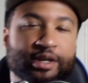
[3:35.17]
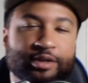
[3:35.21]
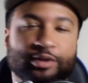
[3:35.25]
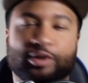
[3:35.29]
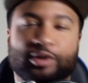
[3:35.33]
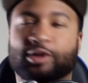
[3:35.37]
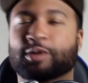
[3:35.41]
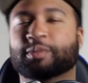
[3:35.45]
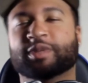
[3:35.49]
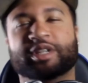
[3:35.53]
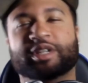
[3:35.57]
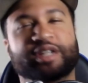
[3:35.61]

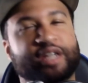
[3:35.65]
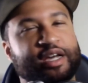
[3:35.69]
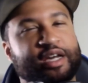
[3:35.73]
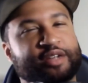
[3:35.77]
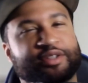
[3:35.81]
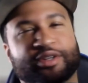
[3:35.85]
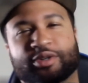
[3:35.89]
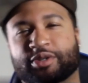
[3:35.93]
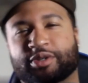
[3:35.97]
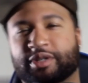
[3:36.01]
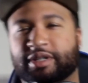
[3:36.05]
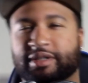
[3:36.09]
Normally, I
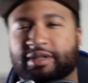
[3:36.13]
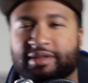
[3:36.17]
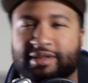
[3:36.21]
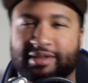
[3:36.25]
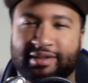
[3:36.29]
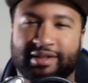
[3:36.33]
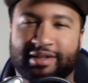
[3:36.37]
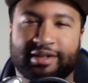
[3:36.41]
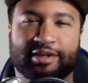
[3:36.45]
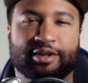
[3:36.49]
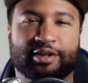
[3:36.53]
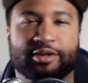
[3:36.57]
don't,
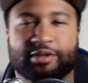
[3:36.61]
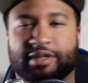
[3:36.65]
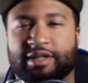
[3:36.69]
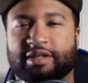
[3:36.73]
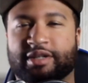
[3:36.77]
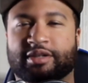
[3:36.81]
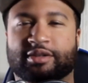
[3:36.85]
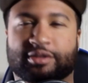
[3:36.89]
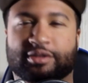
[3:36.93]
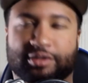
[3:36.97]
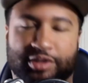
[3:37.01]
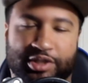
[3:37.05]
you know,
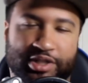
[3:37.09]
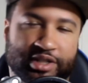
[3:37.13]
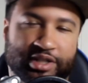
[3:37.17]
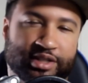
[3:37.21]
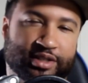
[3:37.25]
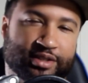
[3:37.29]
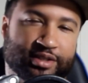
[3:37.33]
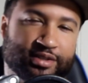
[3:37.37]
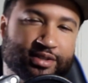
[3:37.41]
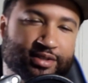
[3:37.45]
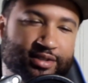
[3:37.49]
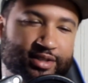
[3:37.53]
hit on
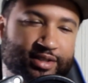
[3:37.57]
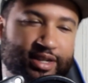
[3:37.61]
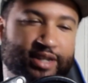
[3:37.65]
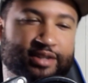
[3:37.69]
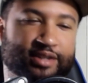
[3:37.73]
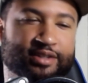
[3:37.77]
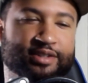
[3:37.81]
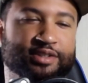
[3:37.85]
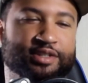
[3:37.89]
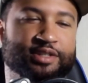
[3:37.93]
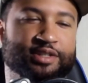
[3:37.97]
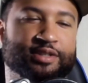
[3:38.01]
chicks at
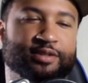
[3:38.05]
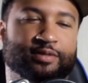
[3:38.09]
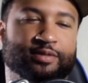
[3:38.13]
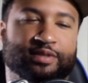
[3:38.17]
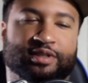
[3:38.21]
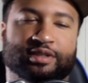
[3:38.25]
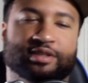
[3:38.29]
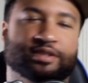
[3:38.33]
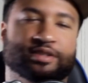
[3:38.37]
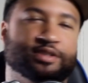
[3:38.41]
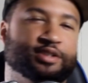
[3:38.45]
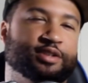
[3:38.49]
the gym
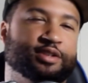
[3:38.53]
because,